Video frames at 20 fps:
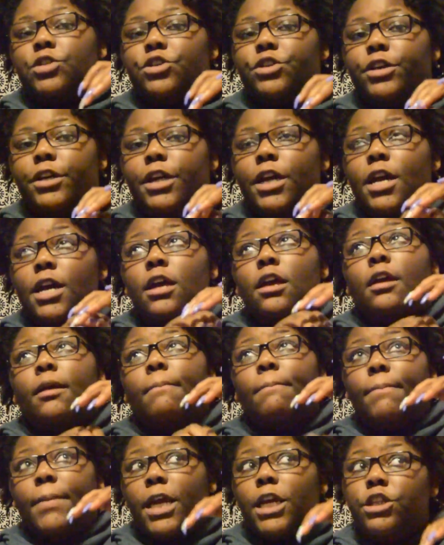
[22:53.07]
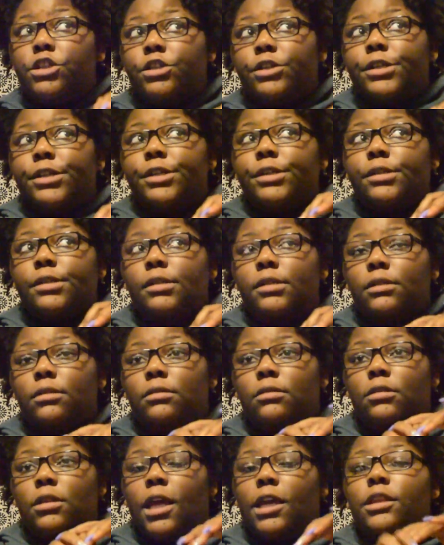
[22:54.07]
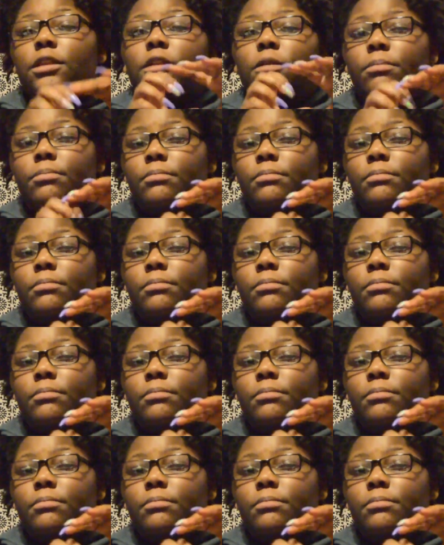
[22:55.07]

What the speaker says: your majors, like